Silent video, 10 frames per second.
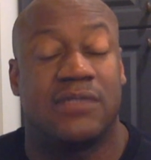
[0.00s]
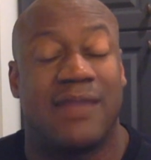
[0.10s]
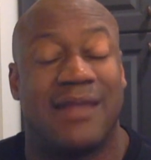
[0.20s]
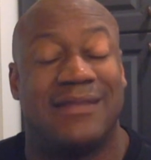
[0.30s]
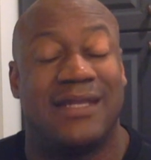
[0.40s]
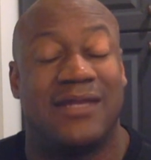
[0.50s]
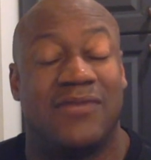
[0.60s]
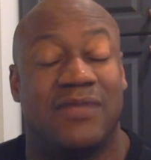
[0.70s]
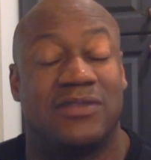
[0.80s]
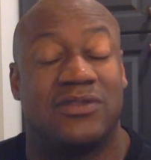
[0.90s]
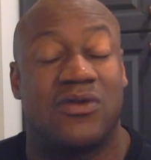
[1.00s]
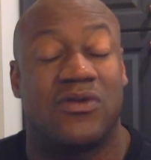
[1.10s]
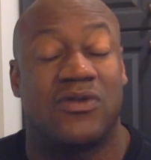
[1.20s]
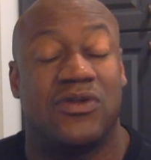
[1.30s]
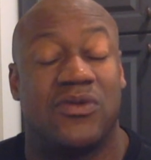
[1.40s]
might take you much
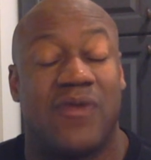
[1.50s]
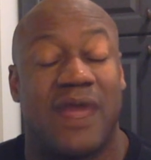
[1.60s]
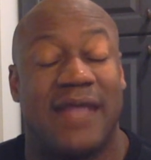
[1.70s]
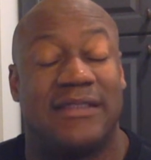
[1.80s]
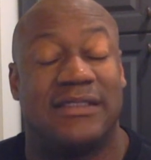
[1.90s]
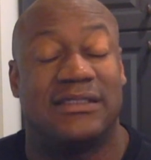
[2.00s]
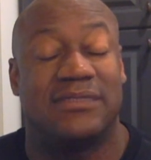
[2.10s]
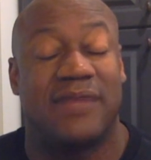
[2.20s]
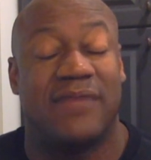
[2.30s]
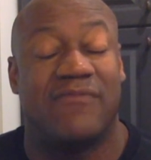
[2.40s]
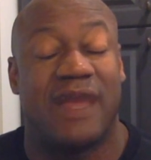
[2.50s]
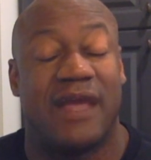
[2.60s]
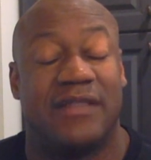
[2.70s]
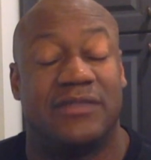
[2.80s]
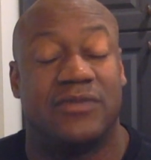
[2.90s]
longer than you anticipate
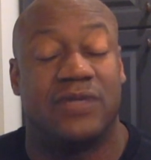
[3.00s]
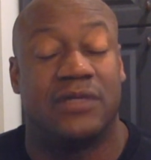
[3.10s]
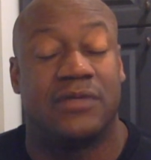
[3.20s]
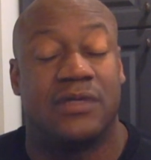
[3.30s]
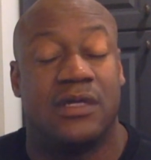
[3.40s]
finding one.